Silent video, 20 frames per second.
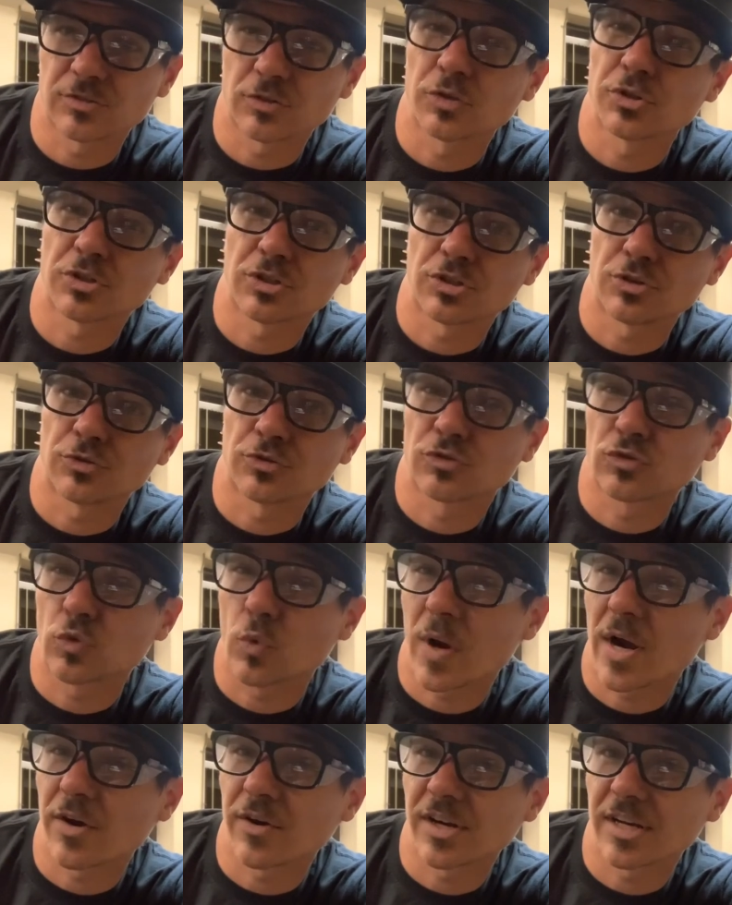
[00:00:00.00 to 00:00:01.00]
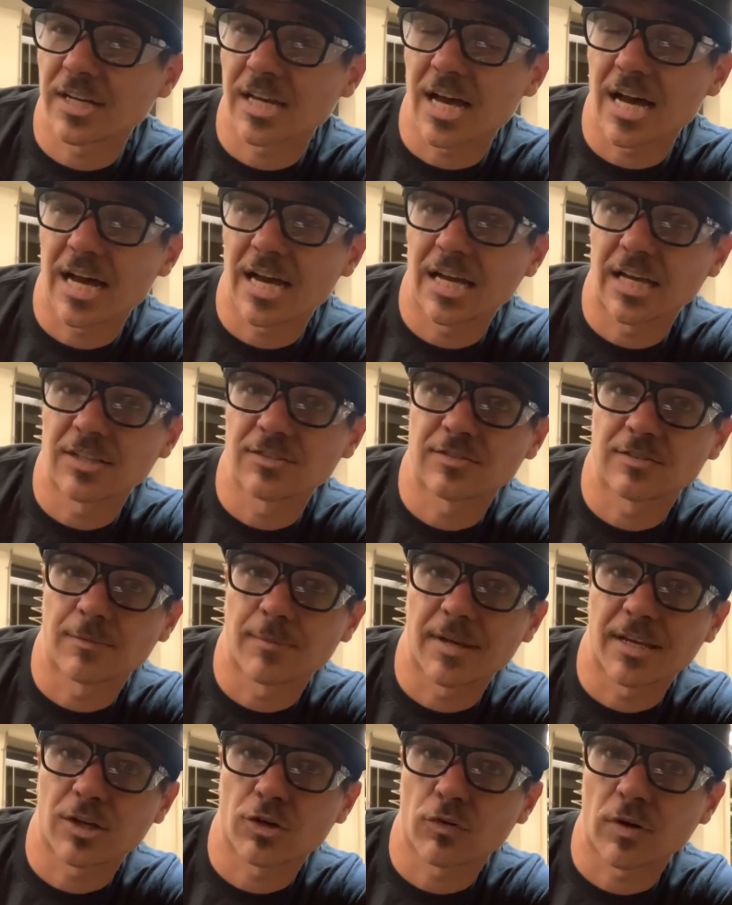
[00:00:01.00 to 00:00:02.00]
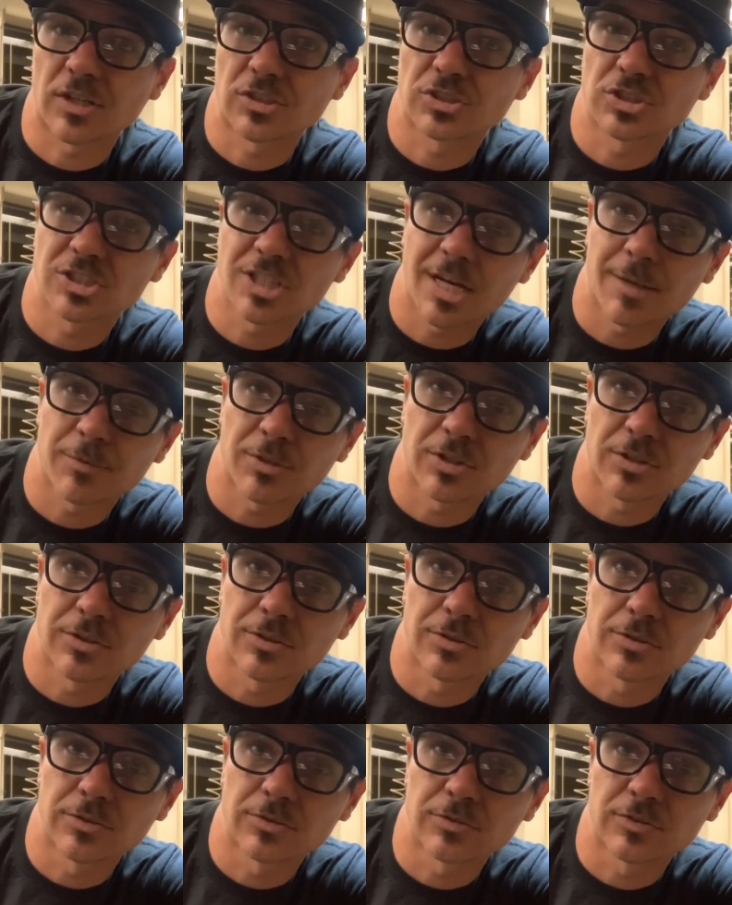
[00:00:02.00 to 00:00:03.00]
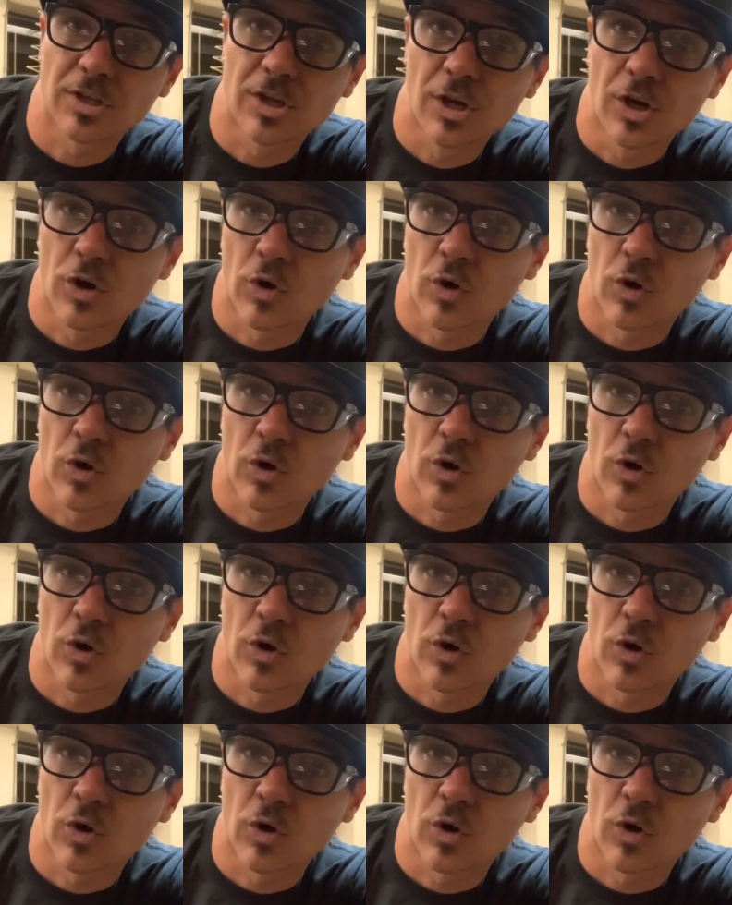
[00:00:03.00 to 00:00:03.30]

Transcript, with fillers: So you can use squaring dies to make crushed W's